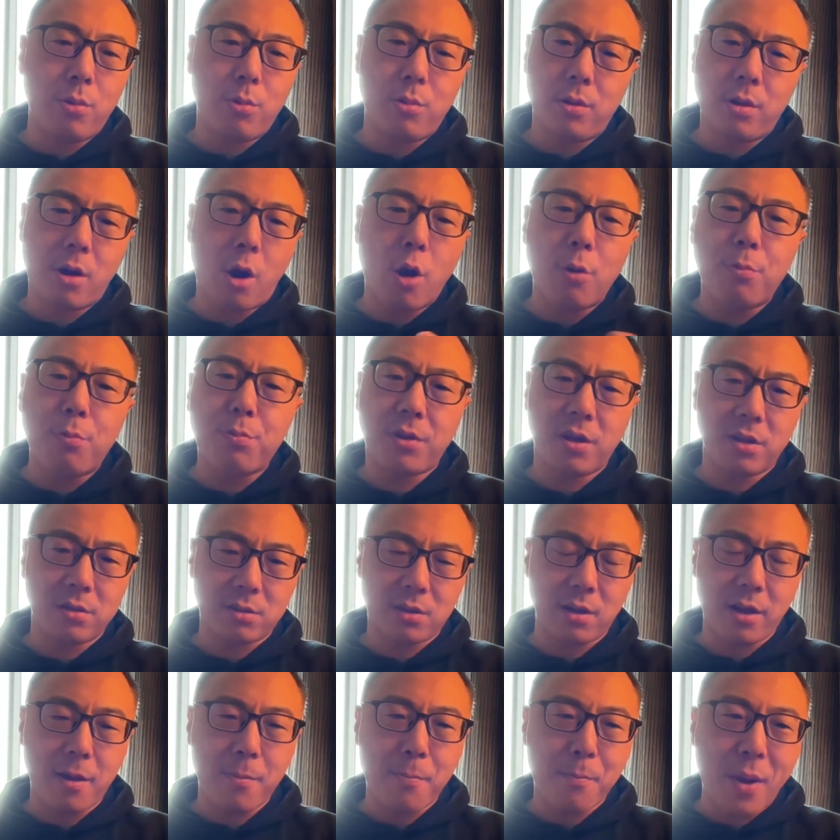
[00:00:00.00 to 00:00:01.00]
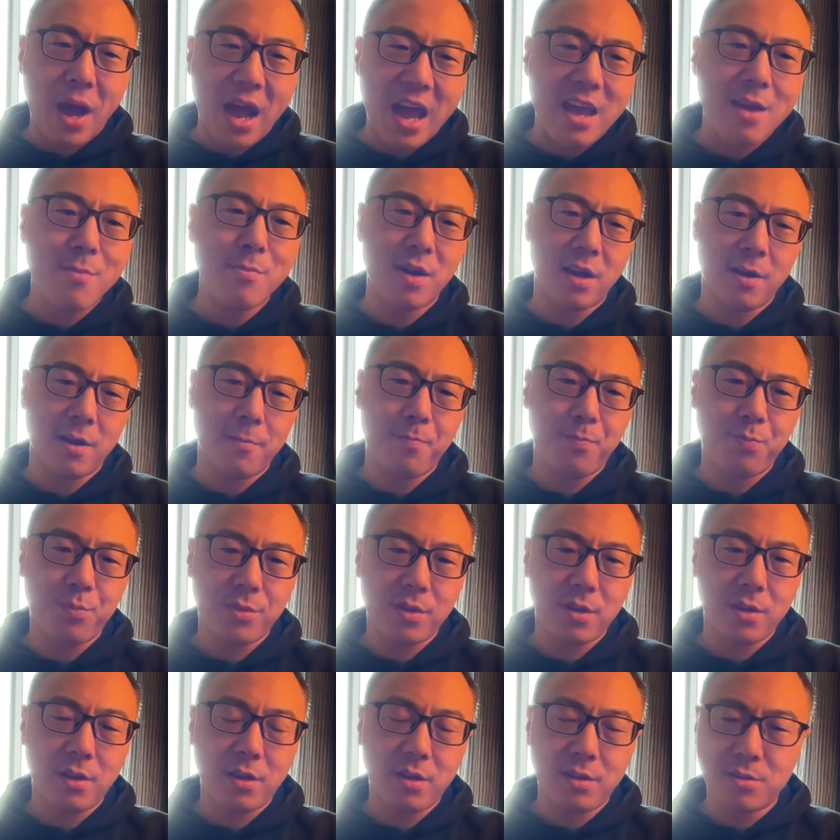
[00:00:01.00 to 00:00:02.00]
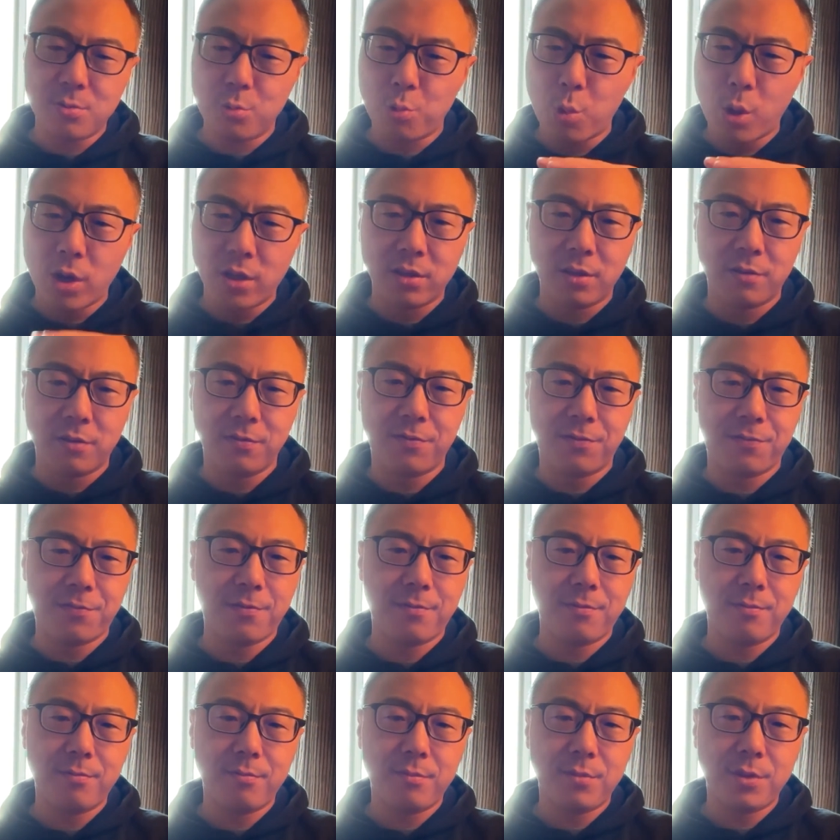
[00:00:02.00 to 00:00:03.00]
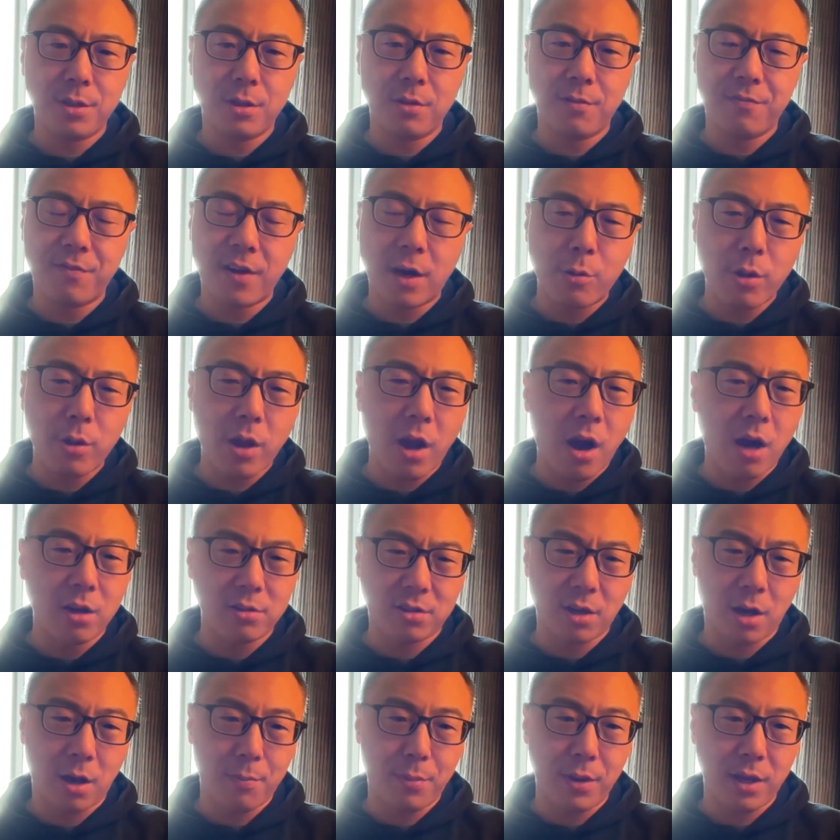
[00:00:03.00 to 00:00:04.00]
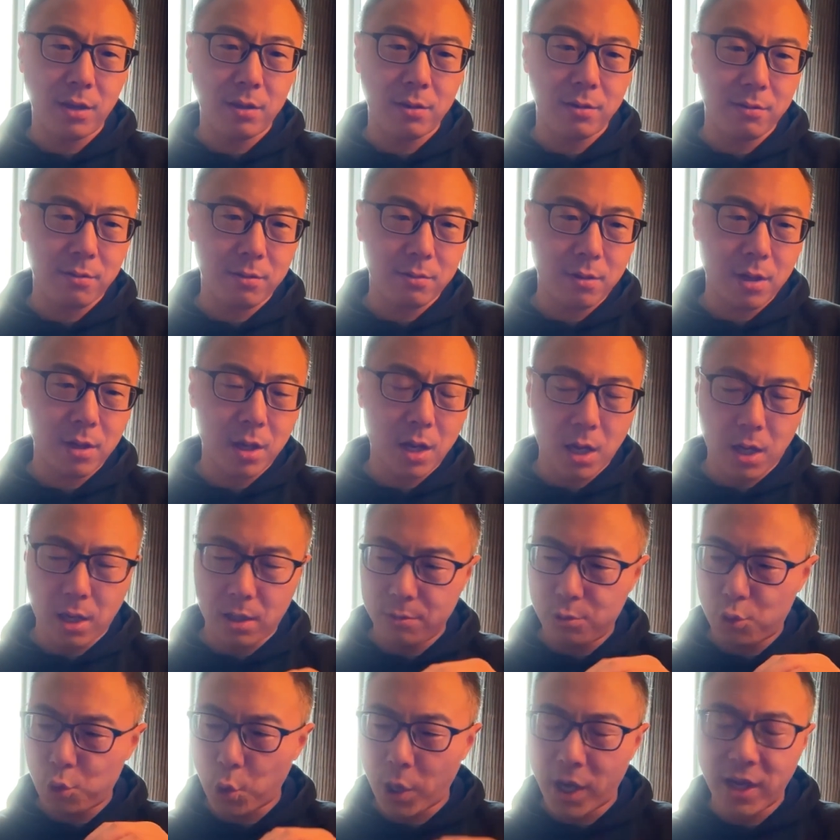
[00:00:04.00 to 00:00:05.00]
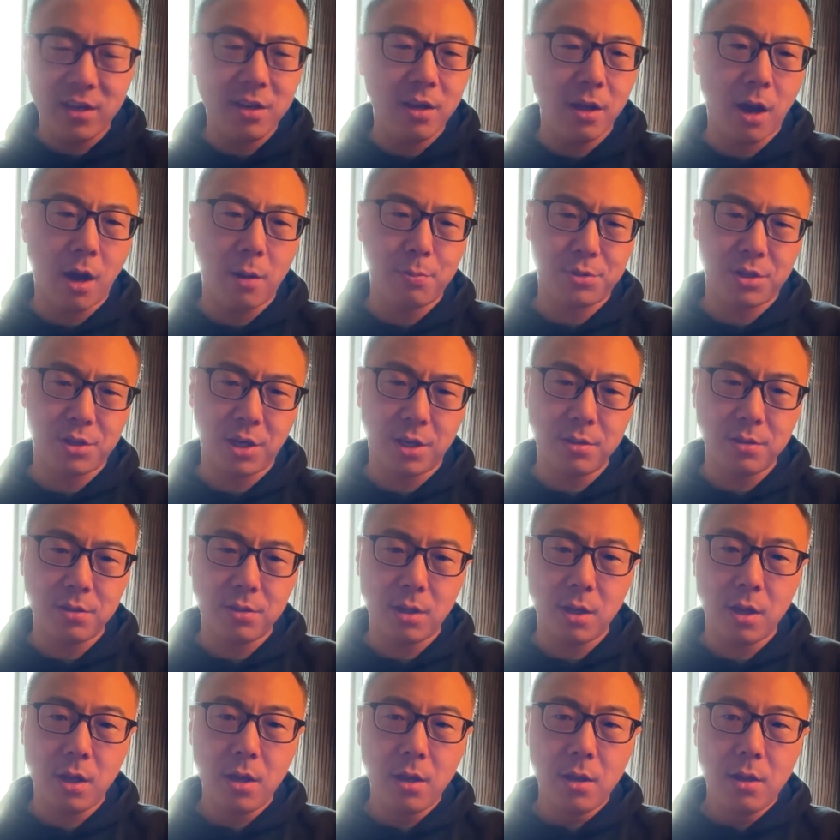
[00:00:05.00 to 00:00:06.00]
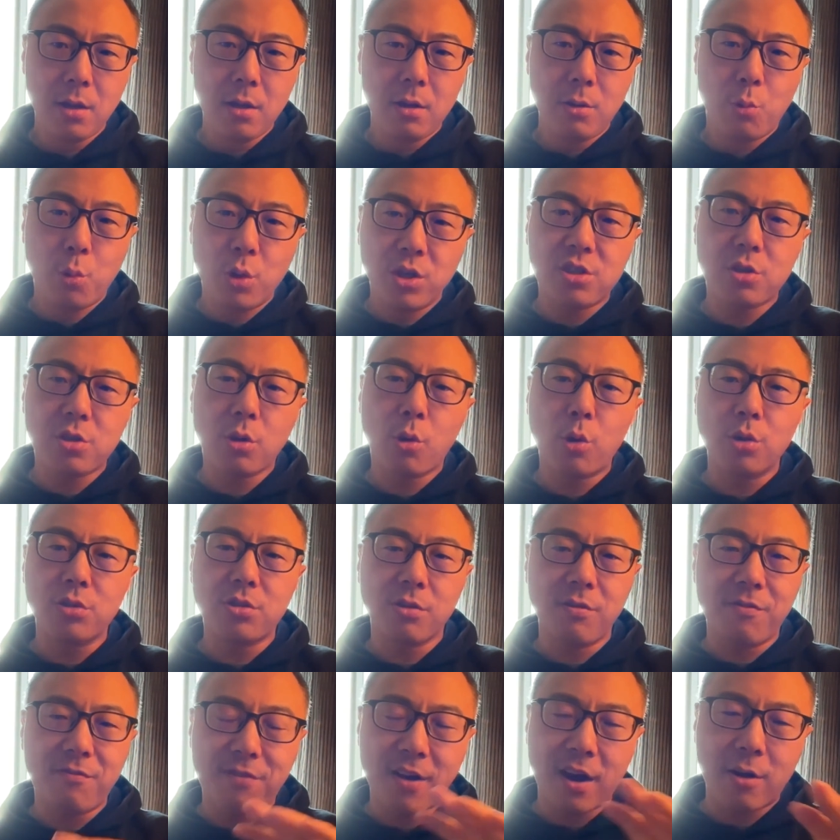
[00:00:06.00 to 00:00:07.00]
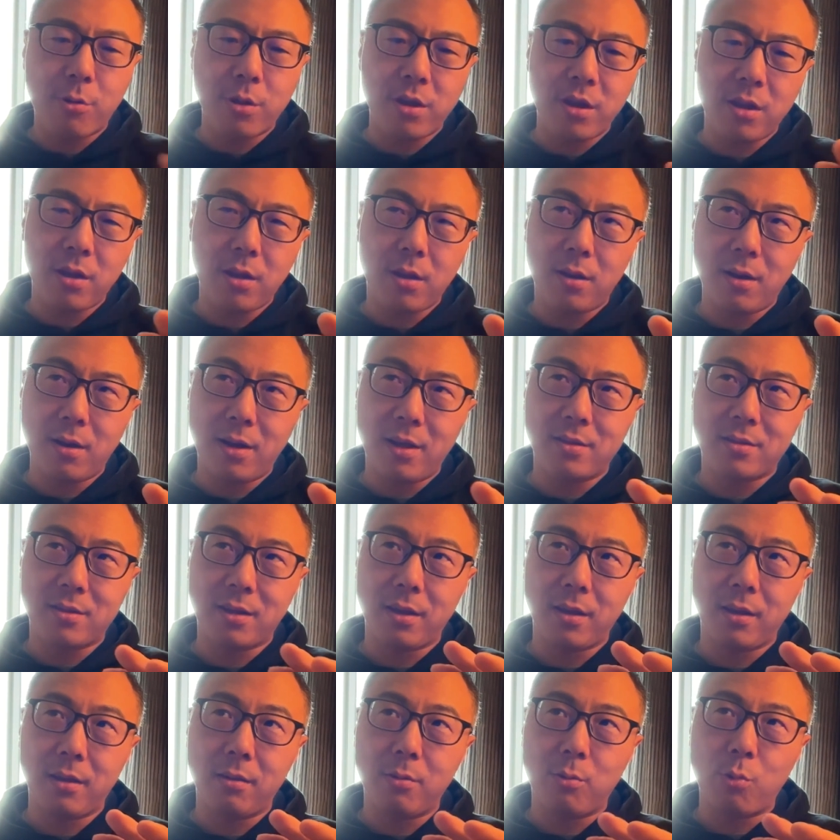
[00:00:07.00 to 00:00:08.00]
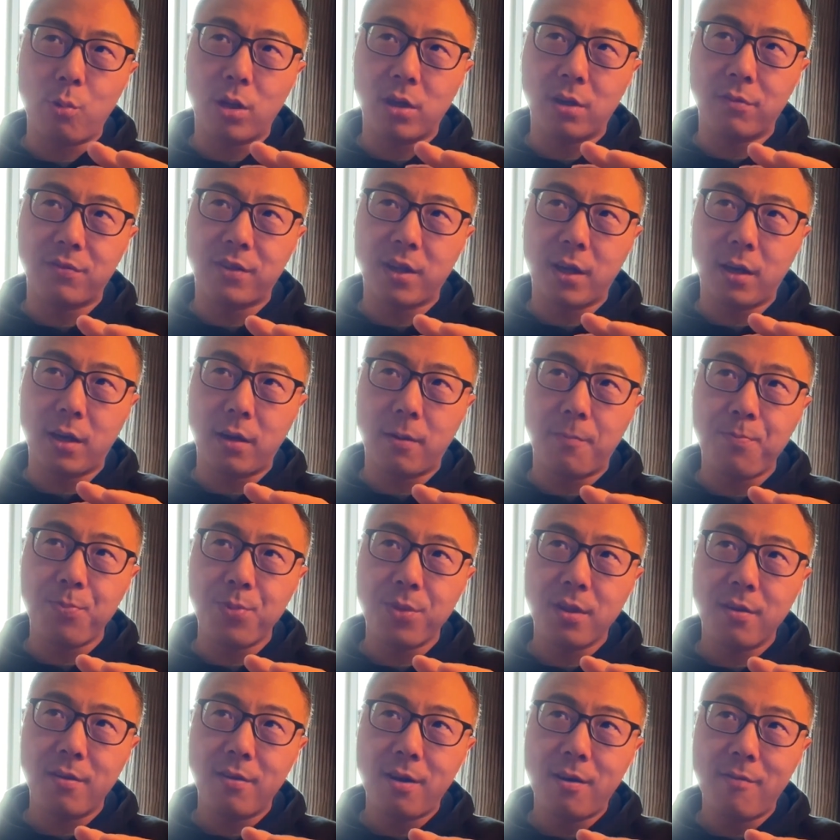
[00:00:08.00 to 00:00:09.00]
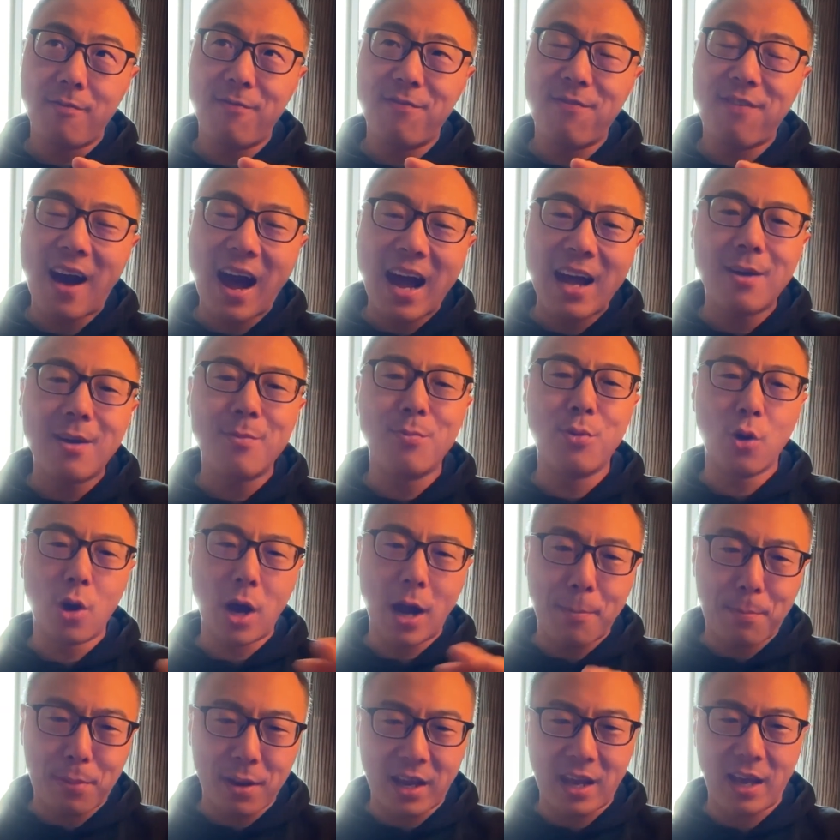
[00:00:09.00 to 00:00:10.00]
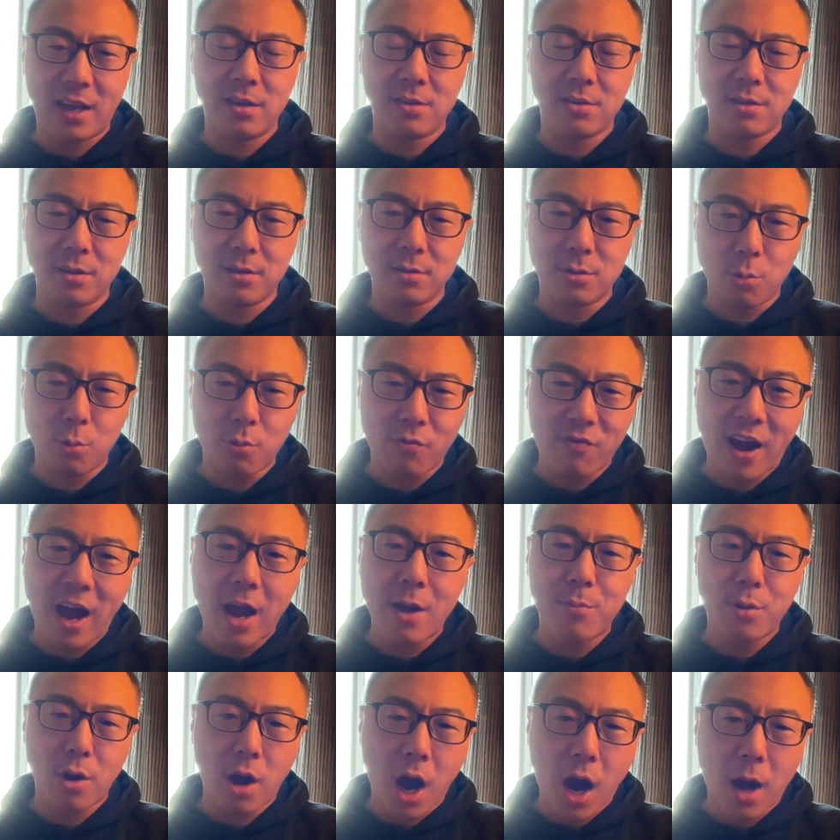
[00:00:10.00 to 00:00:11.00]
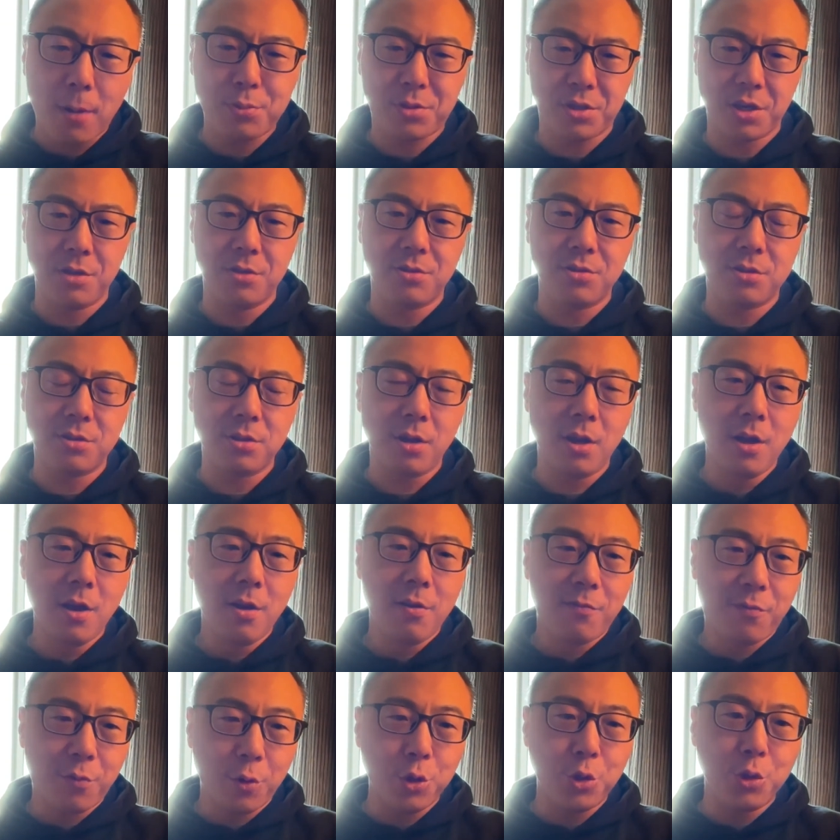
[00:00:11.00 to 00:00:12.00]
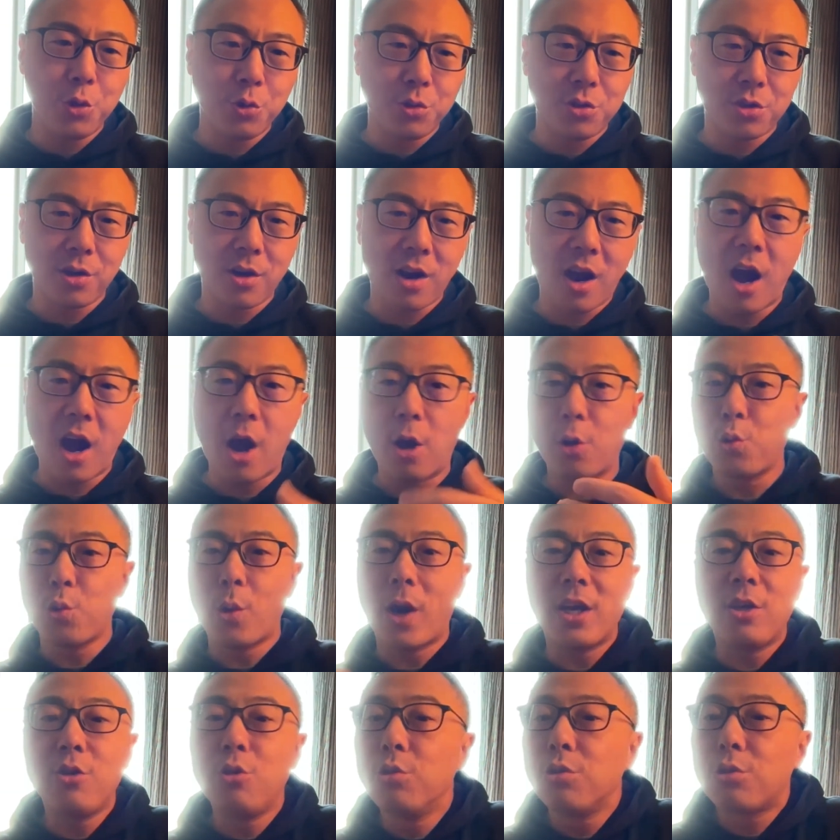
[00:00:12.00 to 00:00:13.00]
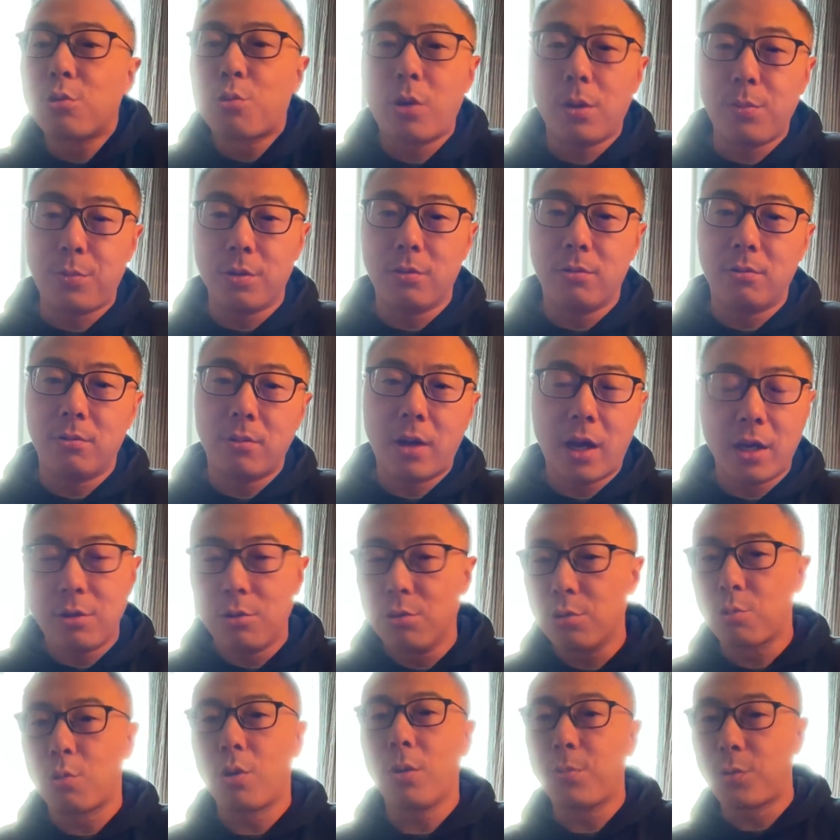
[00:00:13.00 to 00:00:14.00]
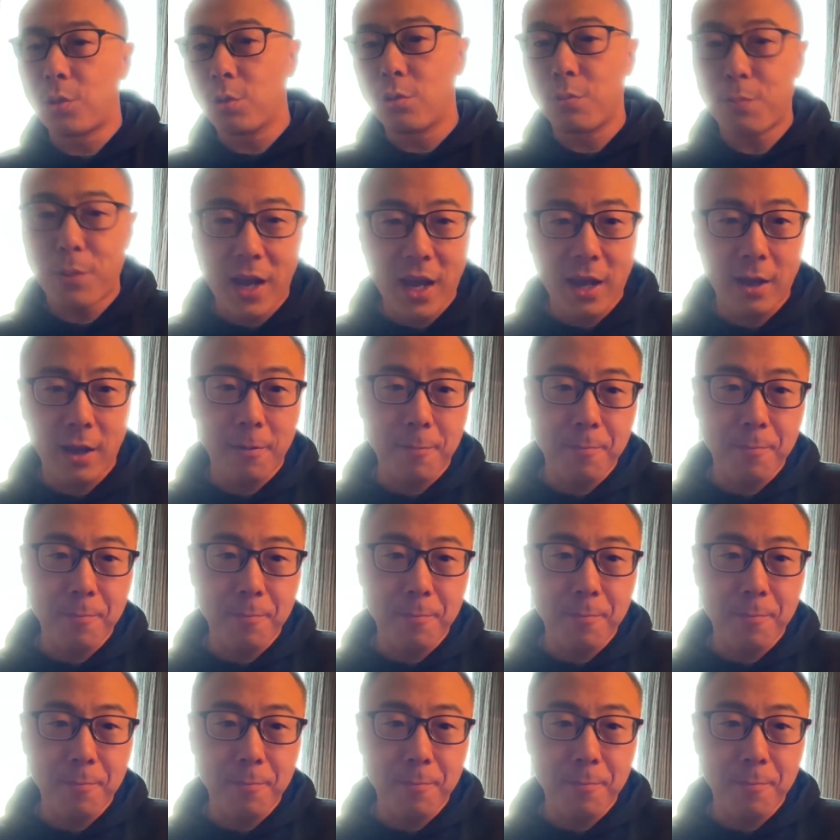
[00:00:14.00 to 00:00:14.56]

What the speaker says: obviously, payment is one of very hot topic, trendy options, which also very, let's say, one of the viable applications or viable options for user. How do I use crypto? I use crypto to pay.